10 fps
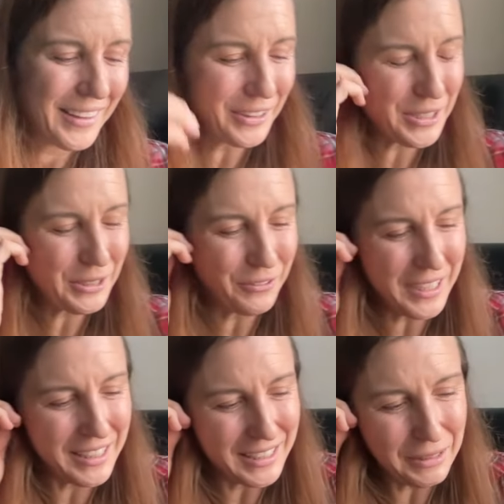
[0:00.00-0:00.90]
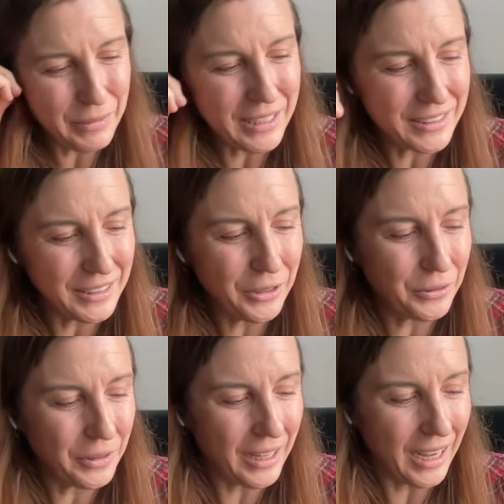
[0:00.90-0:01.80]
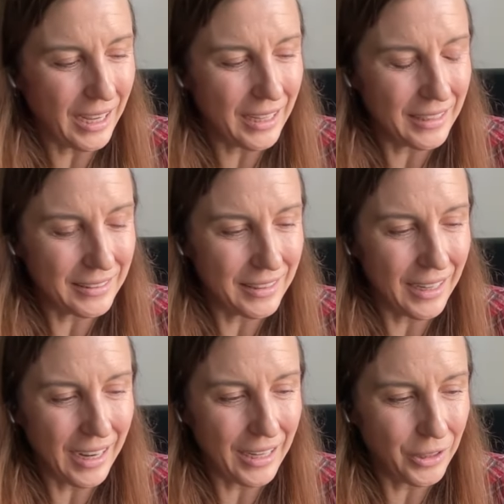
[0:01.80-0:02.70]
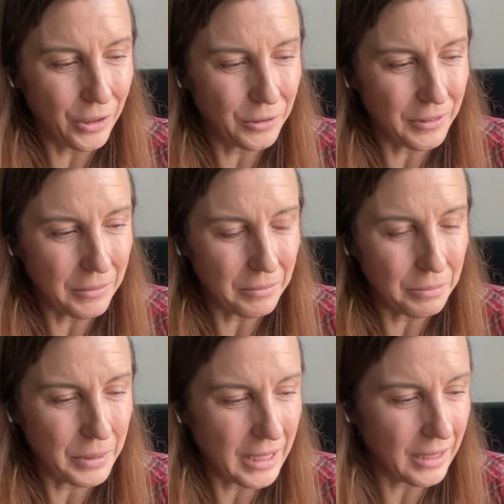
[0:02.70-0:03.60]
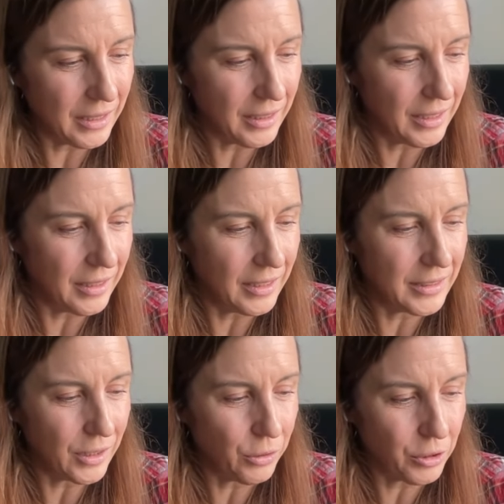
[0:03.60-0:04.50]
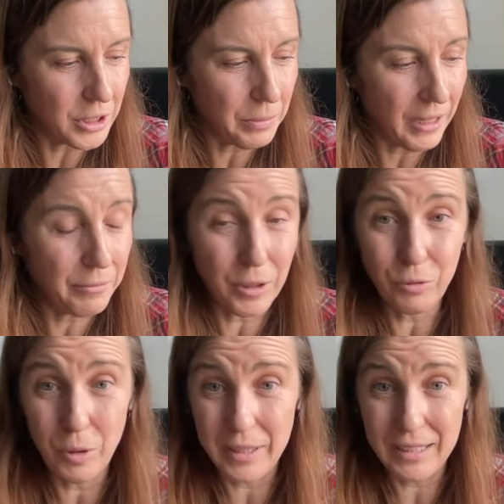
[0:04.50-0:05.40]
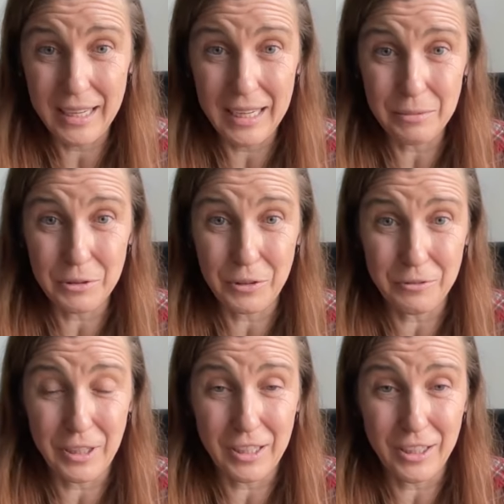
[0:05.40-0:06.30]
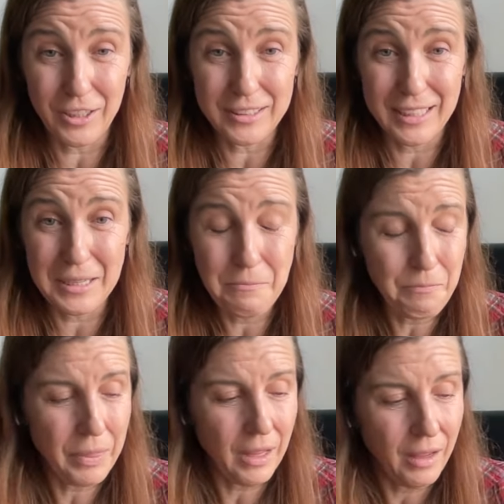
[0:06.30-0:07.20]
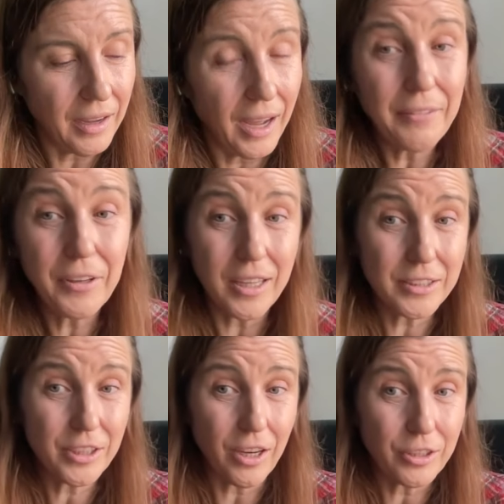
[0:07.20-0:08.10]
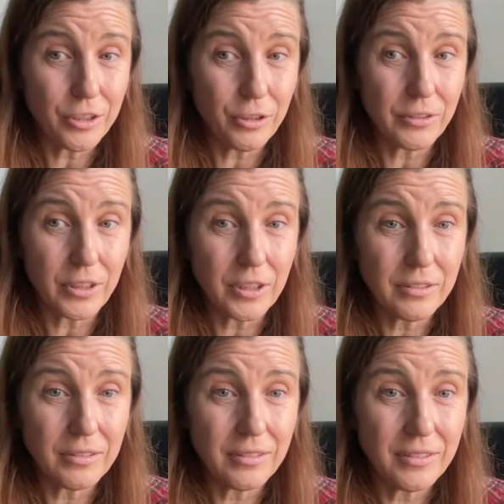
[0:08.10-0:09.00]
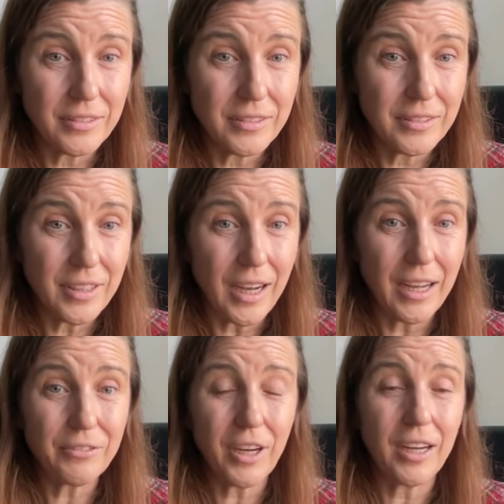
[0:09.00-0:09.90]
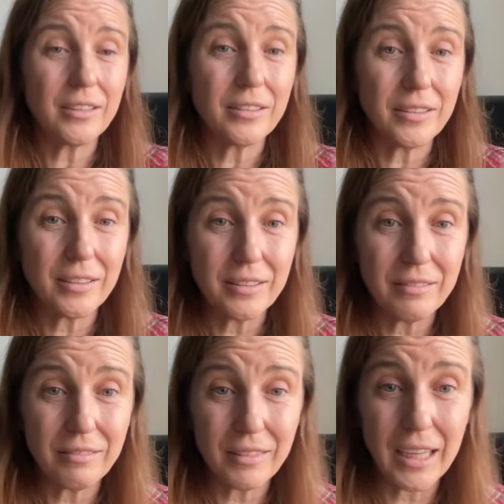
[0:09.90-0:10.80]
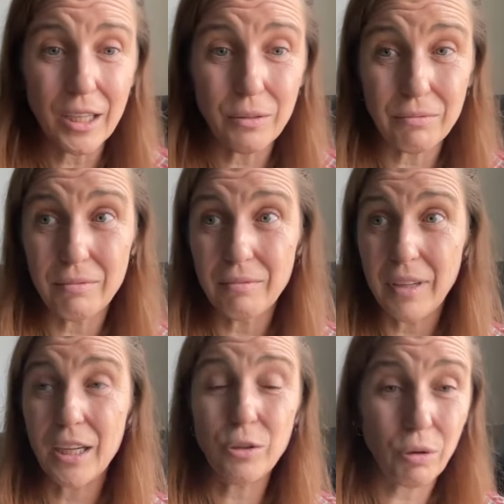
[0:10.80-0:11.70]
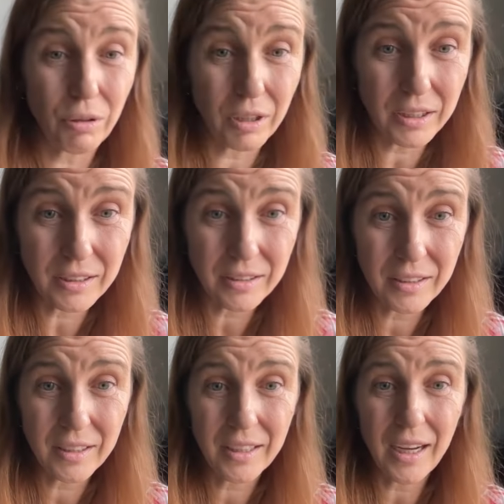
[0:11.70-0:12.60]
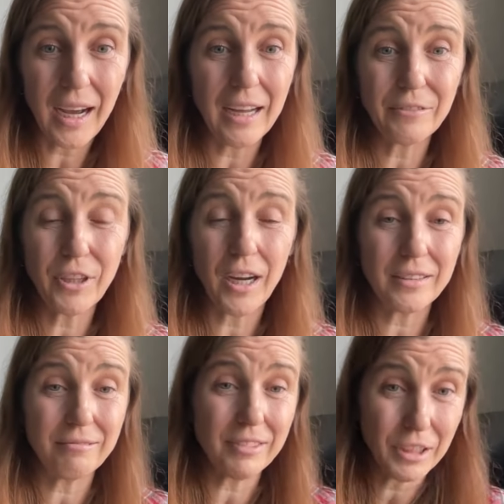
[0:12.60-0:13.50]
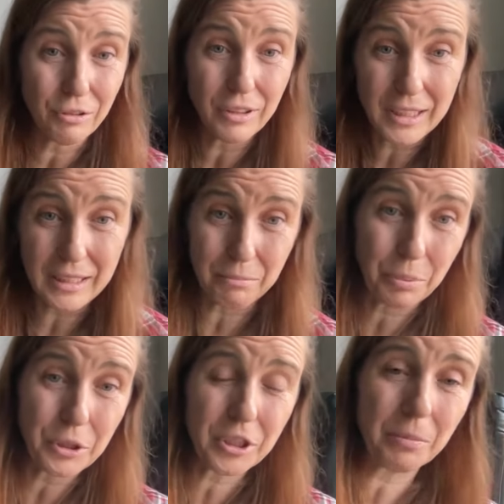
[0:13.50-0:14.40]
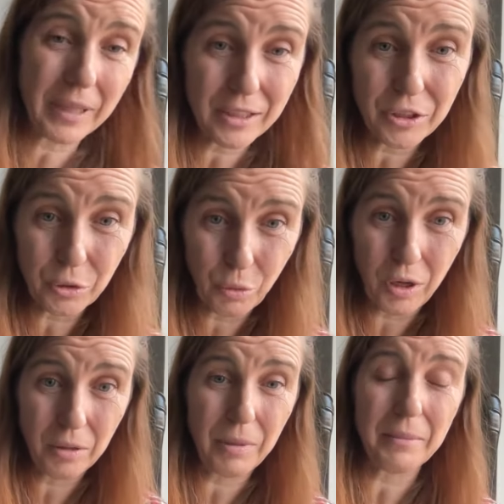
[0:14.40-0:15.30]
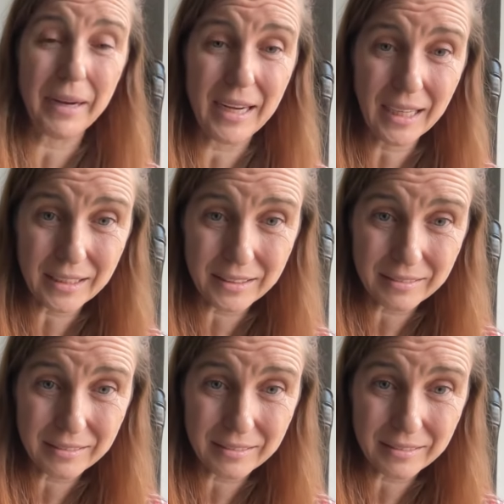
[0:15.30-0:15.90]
there's this funny thing, because, you know, uh, I don't know if I'm beating a, a dead horse, but I've been a woman in games for a very long time. I've gotten talked over. I've gotten, like, ignored. I've gotten literally pushed up against a wall by my neck.